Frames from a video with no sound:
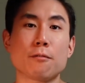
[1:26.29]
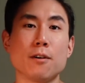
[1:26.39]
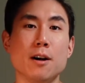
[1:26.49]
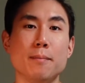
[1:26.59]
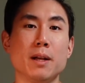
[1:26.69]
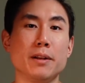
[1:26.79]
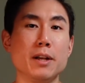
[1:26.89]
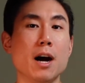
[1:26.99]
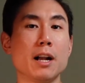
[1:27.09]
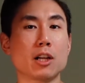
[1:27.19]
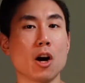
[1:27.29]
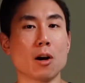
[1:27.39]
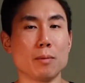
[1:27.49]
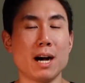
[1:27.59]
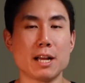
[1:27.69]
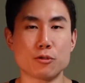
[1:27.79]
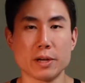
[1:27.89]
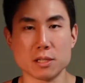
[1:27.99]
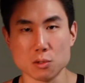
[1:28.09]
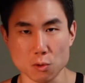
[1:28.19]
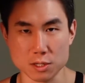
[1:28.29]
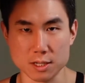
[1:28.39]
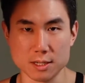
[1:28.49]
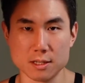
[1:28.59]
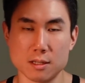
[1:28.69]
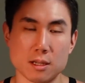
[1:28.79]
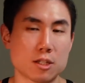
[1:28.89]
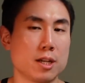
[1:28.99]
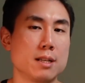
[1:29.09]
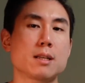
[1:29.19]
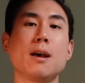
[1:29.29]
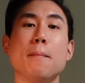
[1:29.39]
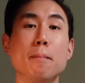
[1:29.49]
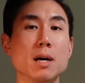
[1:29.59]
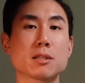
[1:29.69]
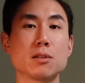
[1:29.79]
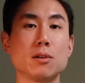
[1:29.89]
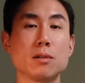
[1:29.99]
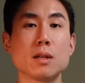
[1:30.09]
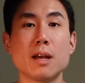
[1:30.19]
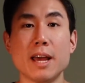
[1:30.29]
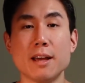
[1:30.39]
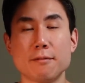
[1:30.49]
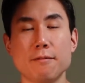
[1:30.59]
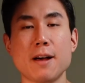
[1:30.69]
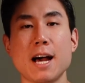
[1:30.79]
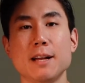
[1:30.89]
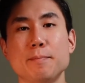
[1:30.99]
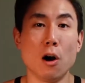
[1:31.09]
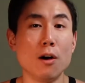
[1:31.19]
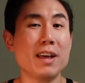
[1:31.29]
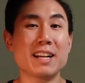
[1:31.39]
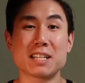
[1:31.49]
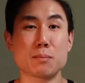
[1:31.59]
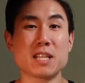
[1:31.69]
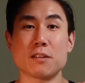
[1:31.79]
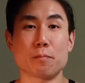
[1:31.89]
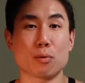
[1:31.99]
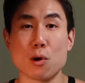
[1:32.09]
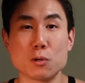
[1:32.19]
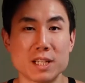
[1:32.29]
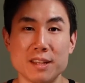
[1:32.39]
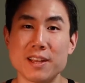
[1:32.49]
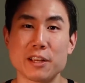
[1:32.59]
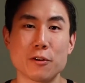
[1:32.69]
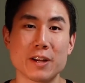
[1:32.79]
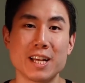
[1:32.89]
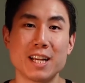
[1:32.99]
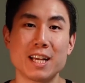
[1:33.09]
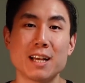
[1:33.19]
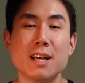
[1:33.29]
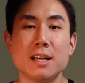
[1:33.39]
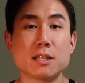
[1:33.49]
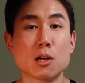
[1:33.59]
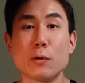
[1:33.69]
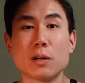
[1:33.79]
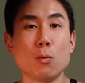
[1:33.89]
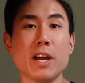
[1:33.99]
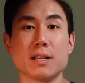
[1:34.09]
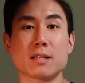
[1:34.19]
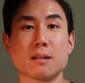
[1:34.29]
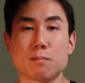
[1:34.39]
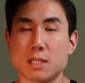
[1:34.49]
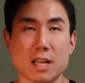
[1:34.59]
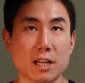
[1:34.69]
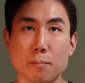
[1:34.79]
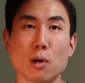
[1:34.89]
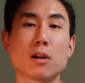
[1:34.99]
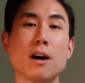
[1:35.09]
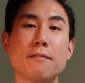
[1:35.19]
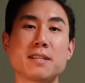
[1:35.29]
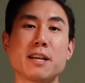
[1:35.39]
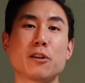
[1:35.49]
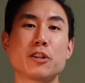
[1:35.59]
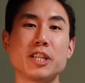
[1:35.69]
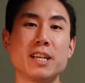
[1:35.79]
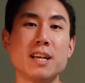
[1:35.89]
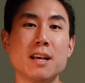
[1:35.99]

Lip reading: from non-carbohydrate sources, such as muscle and fat. All that expensive protein that you're eating, it's going to waste. It's getting burned off as energy